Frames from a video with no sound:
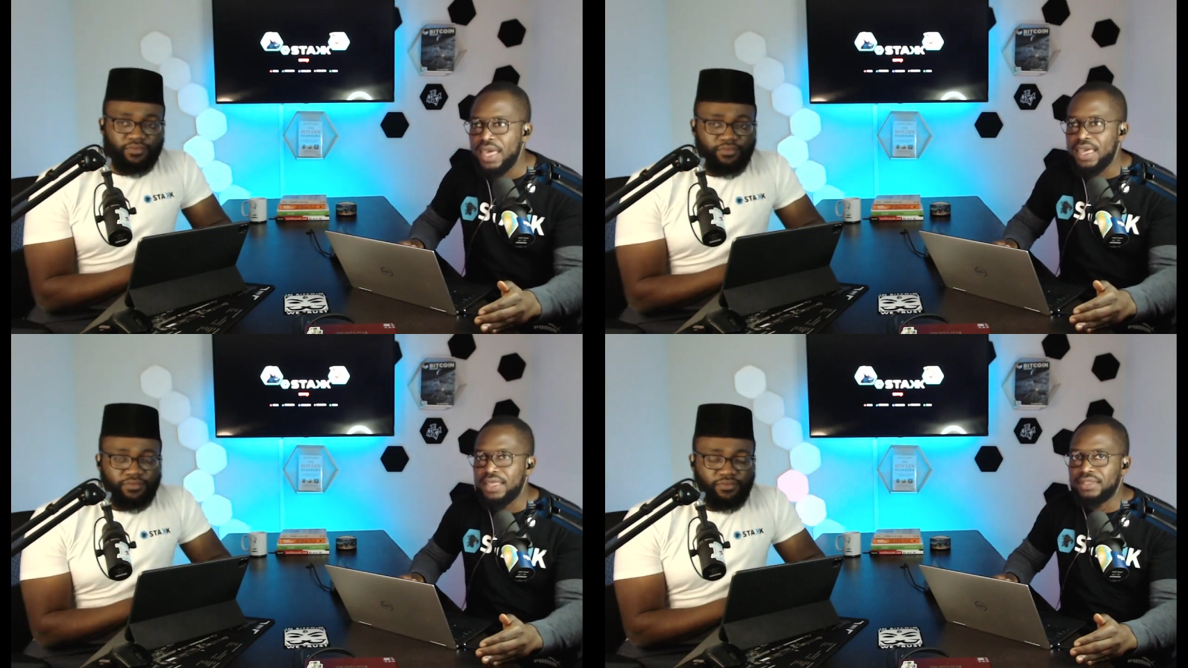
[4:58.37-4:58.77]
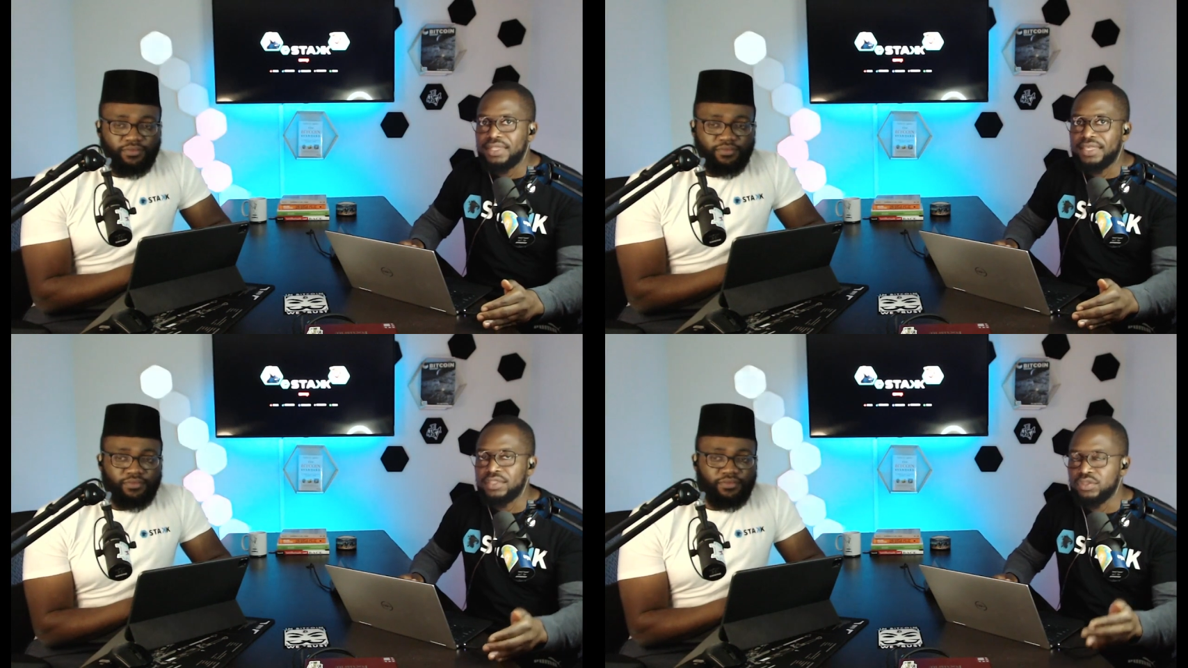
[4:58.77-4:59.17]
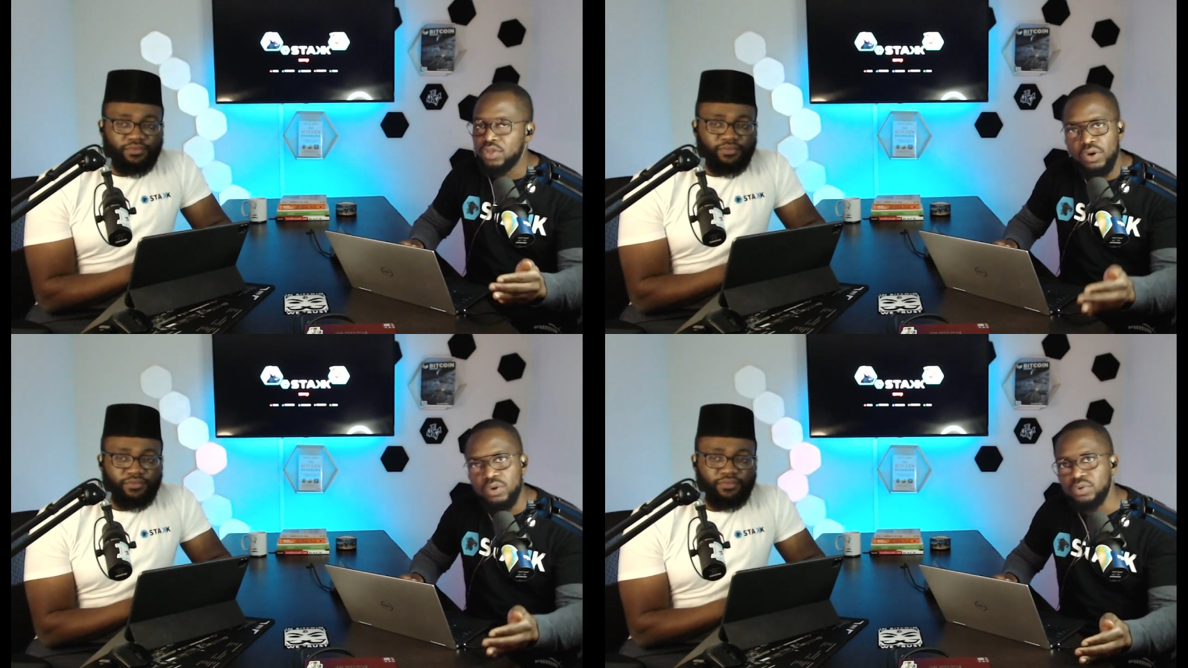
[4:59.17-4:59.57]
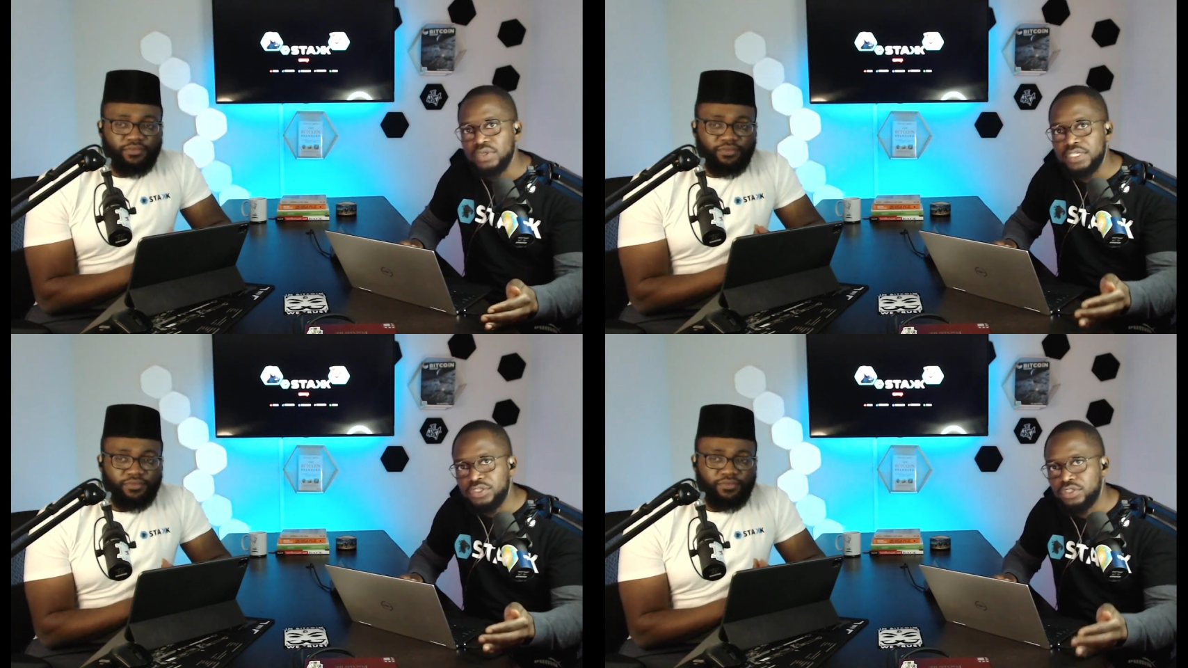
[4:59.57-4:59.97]
Speaker 1: And like, no,
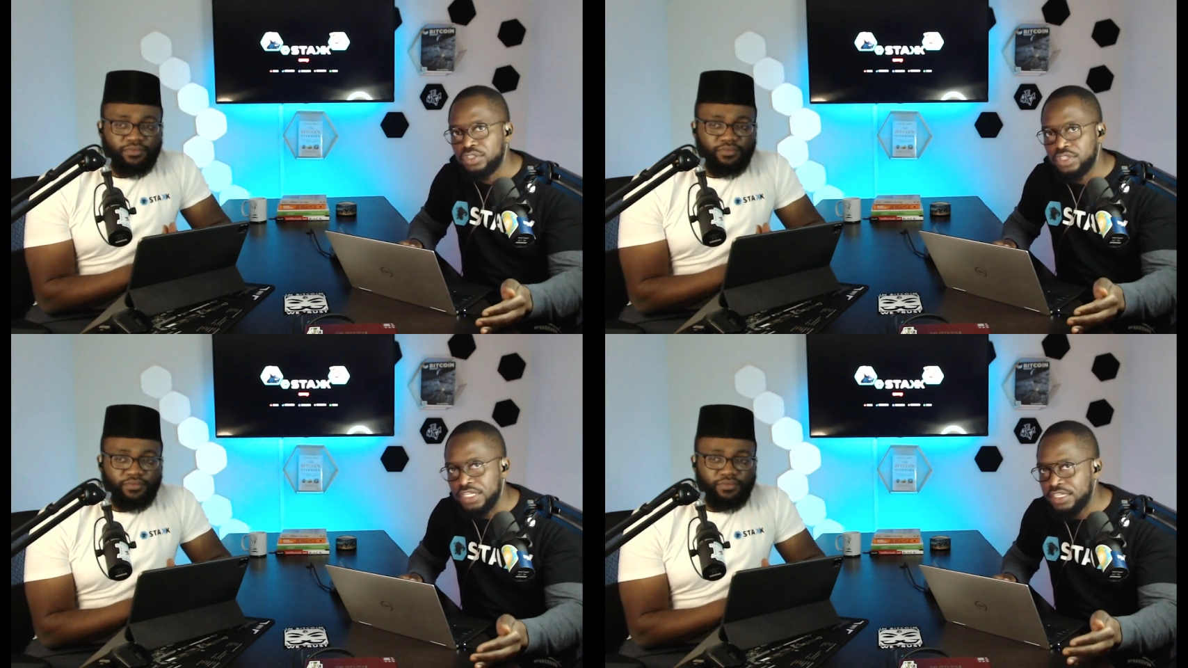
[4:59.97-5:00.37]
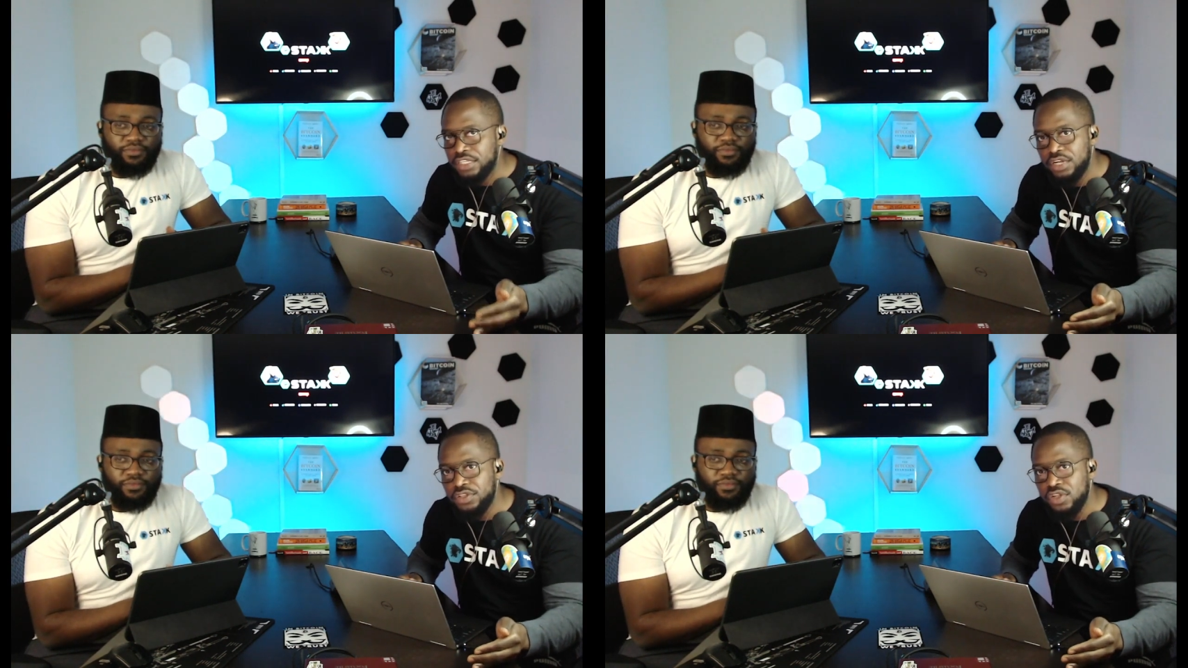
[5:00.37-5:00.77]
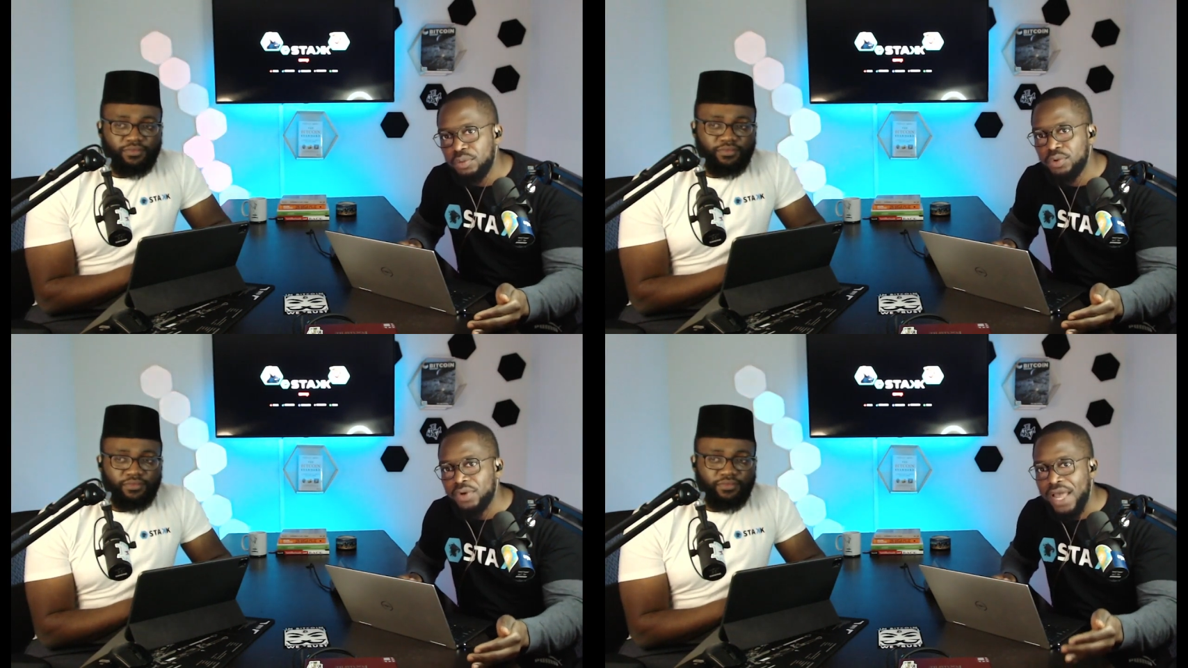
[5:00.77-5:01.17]
it sh it's not normal.